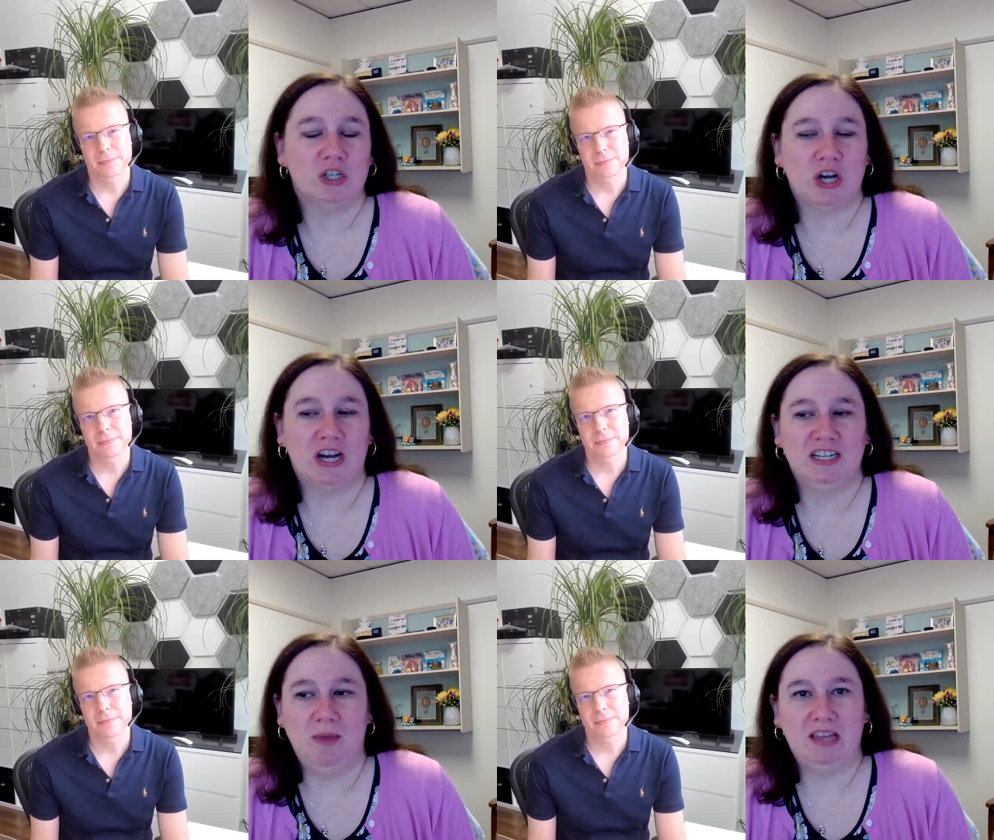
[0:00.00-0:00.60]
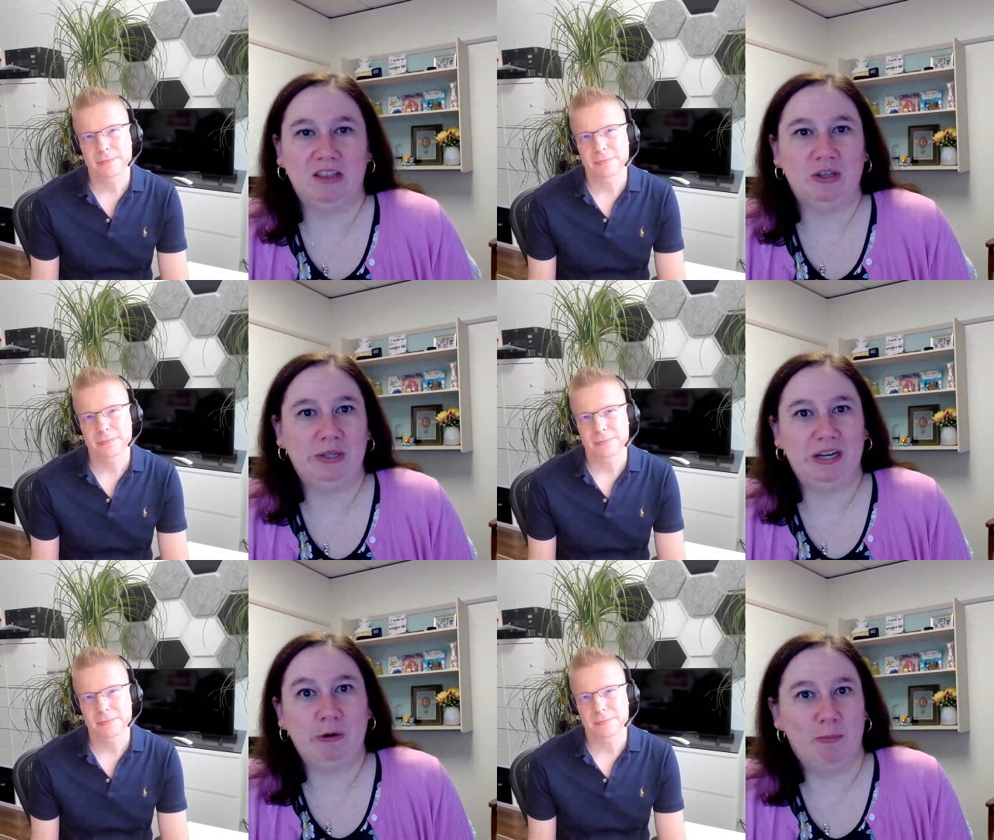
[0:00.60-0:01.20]
Speaker 1: we're trying to make
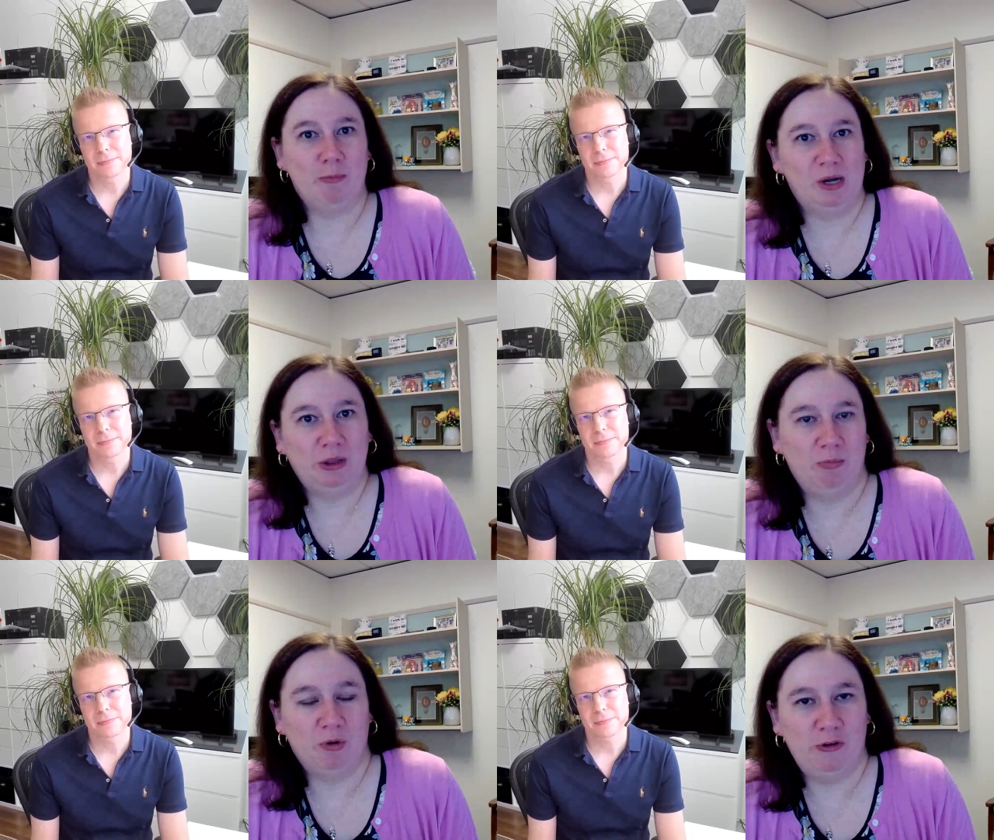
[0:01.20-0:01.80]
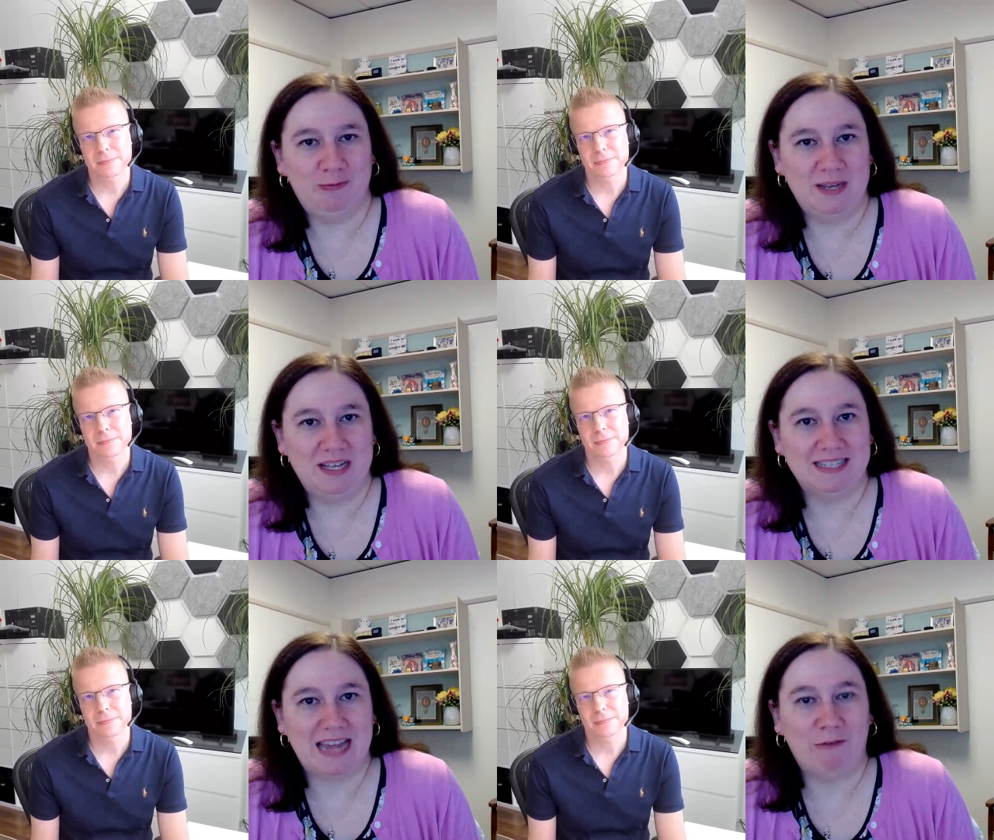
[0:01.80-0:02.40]
little incremental
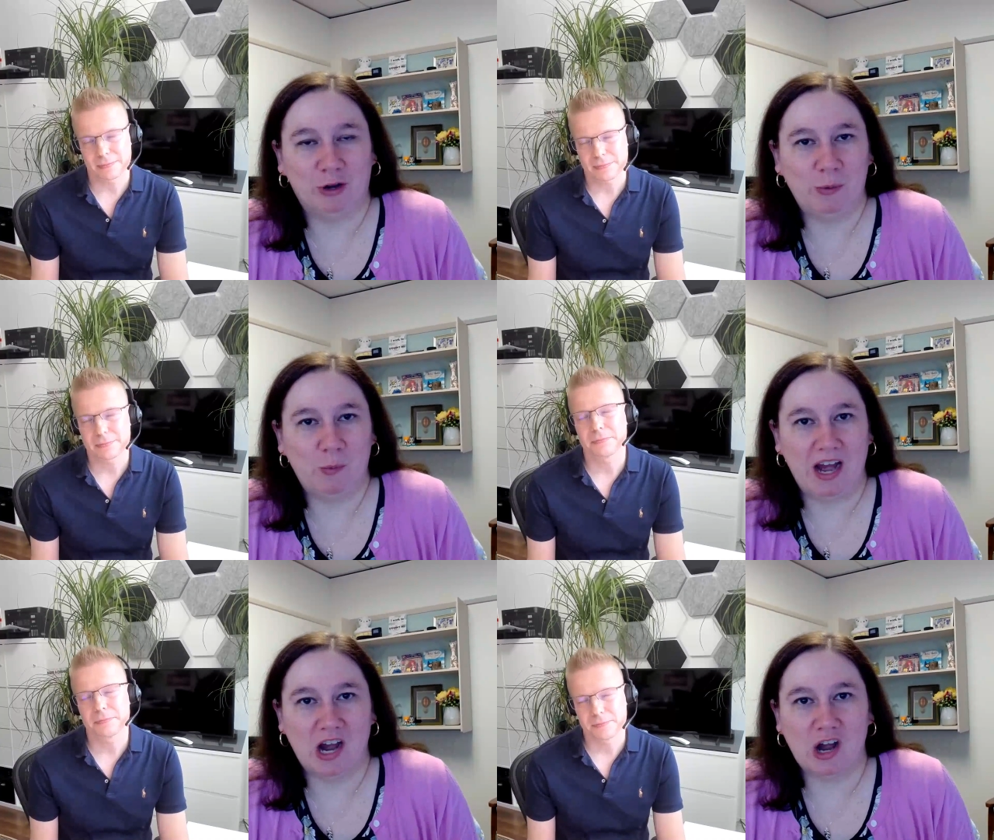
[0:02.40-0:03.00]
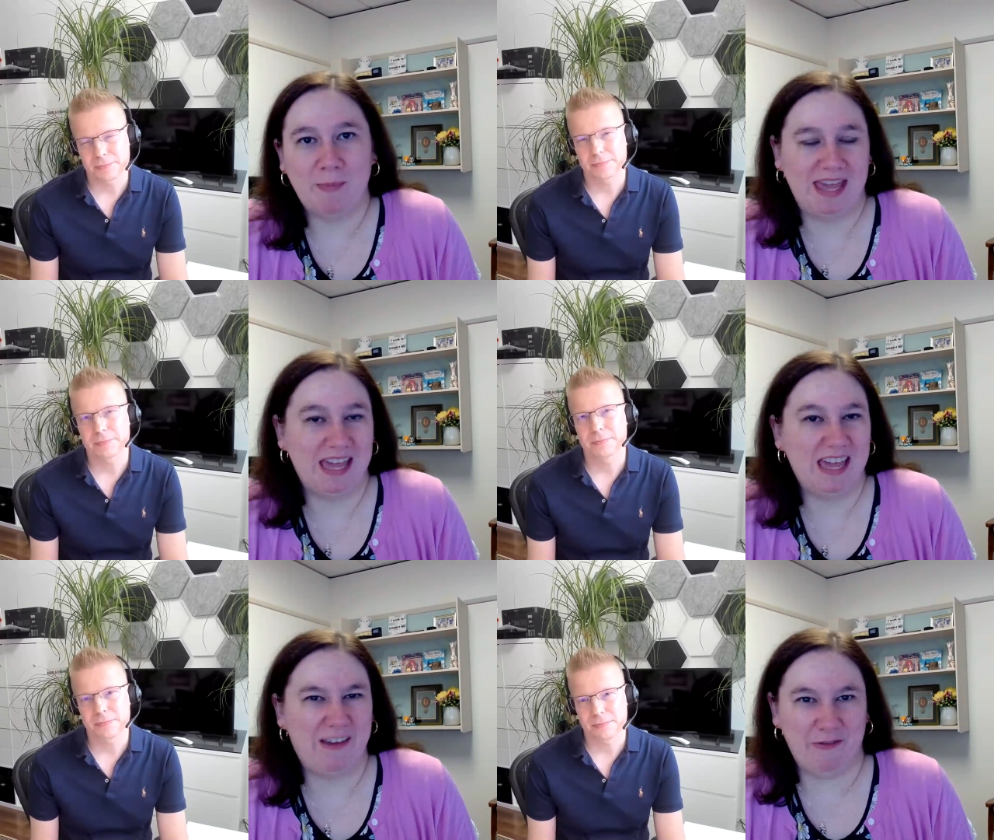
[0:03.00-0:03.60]
improvements everywhere,
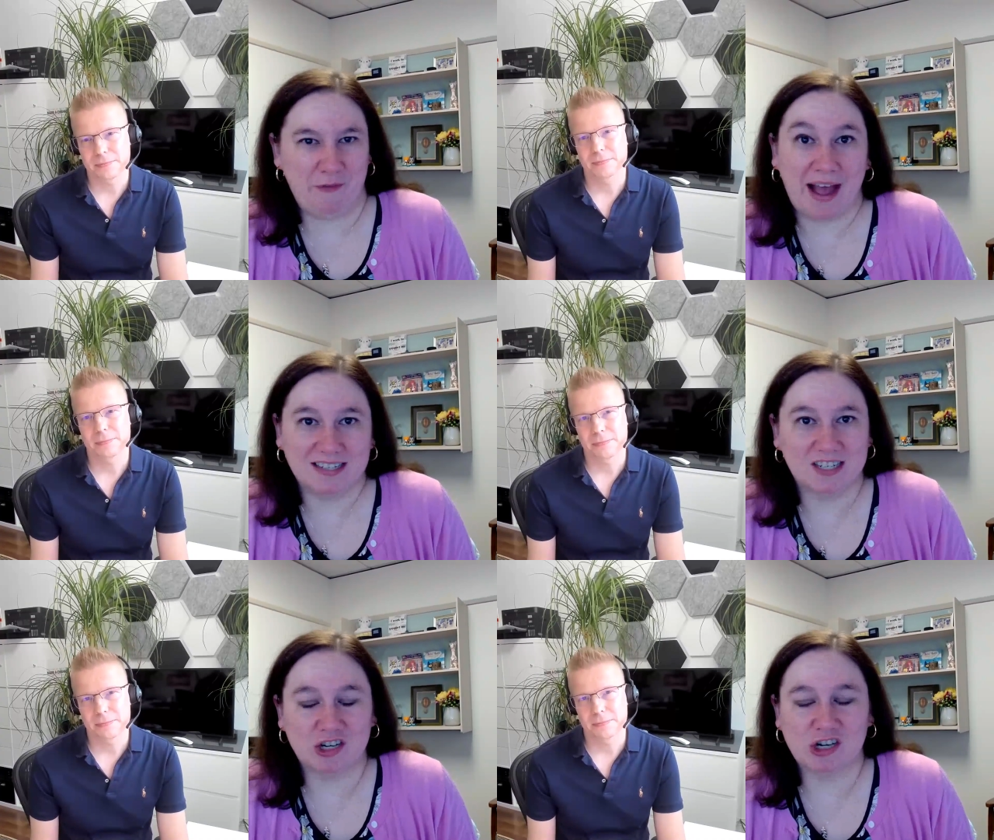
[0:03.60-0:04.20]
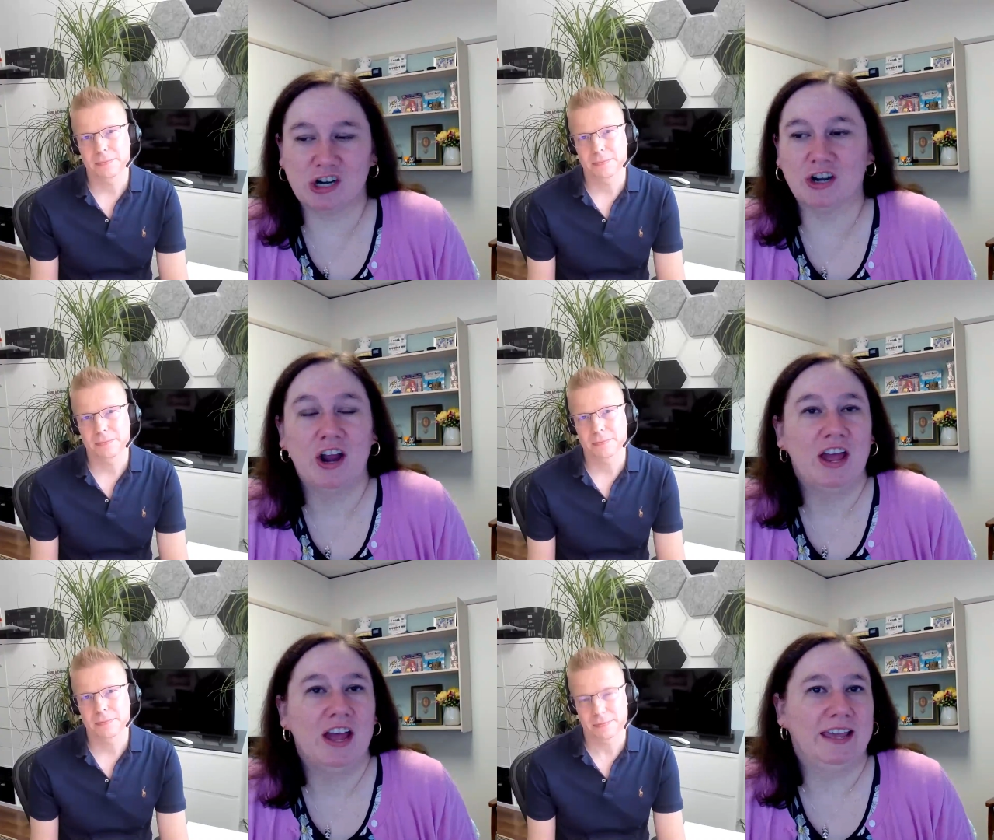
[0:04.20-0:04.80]
making it
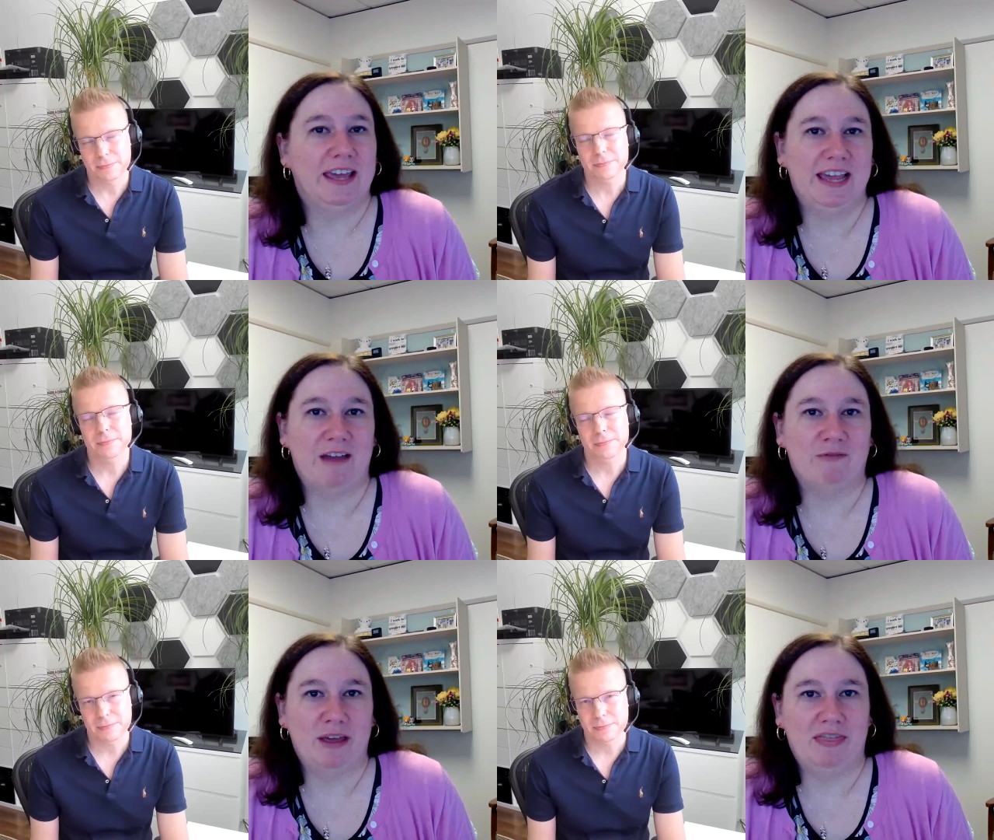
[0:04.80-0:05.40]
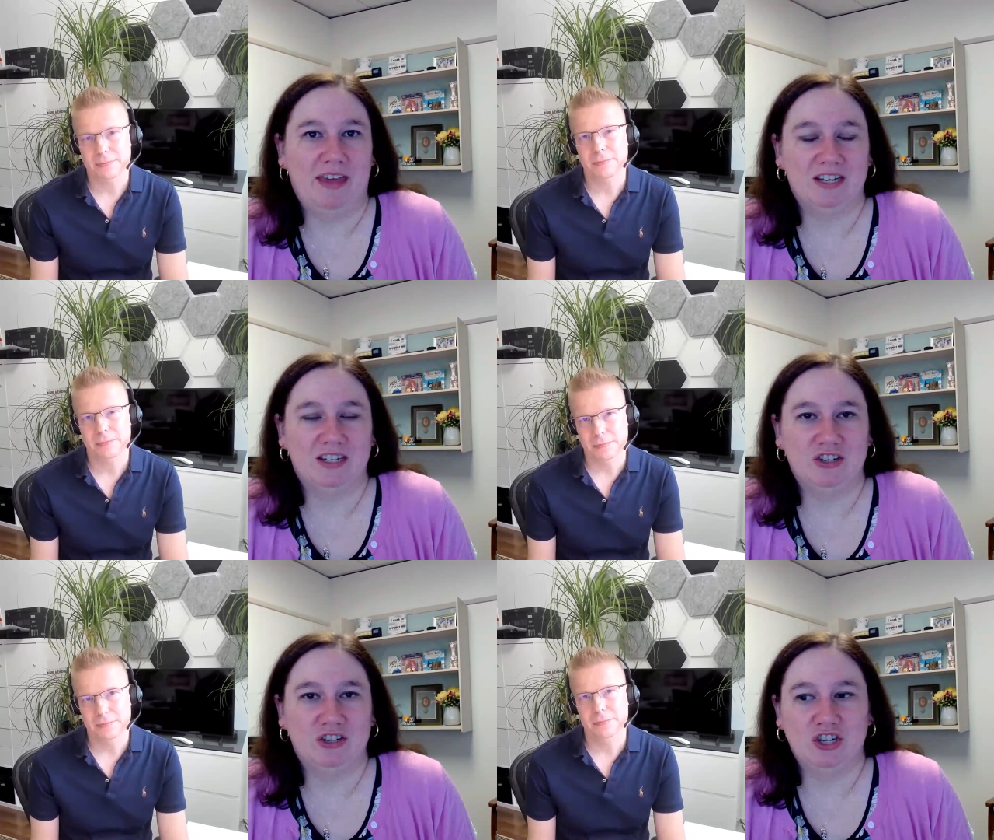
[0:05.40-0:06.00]
faster, getting
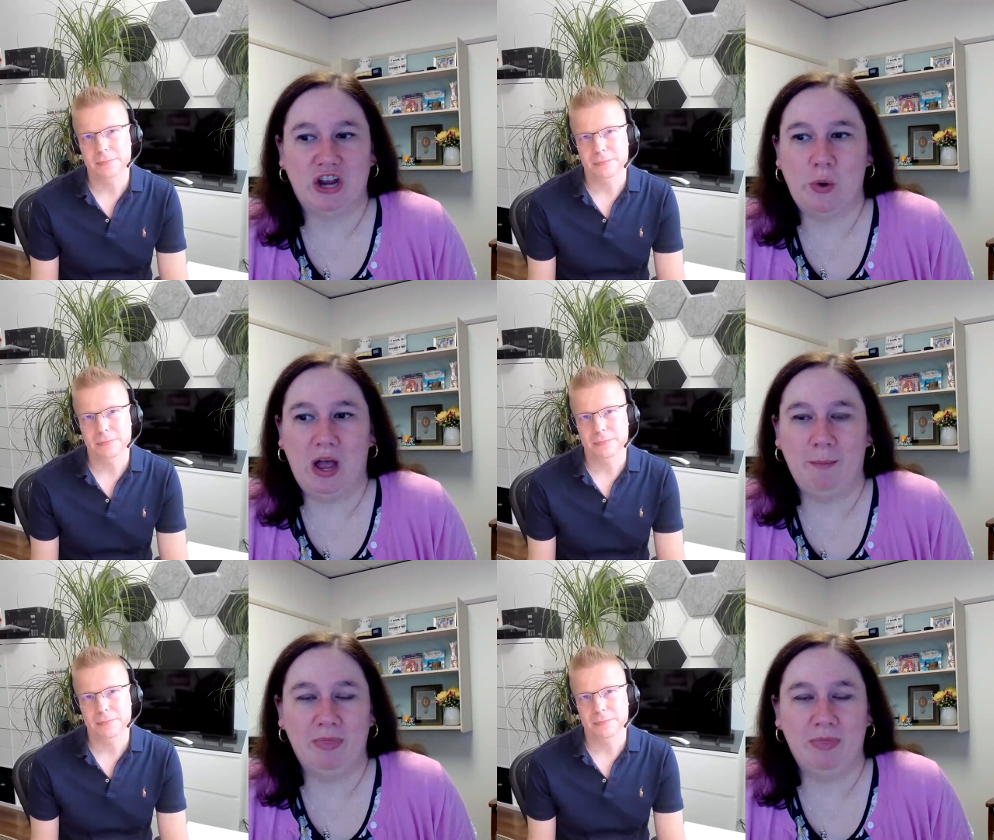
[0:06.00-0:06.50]
everything to show